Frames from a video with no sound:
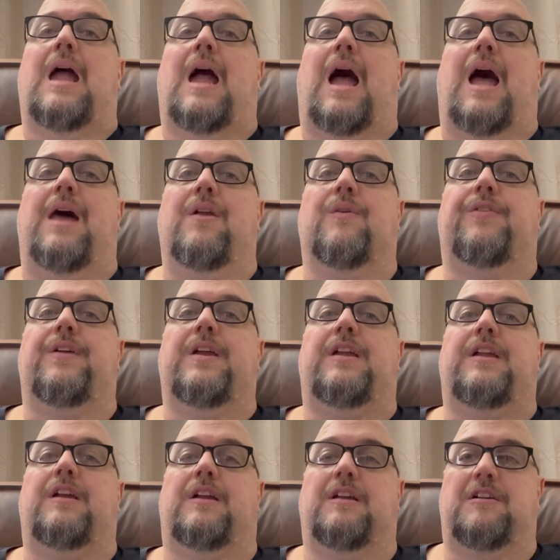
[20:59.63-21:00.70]
I don't
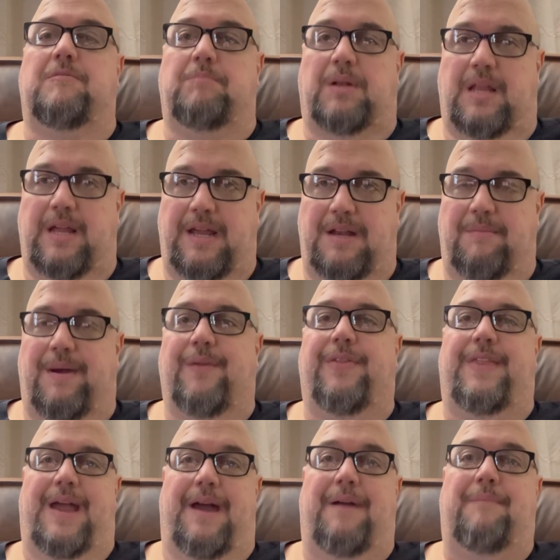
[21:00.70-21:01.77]
think you could complain about that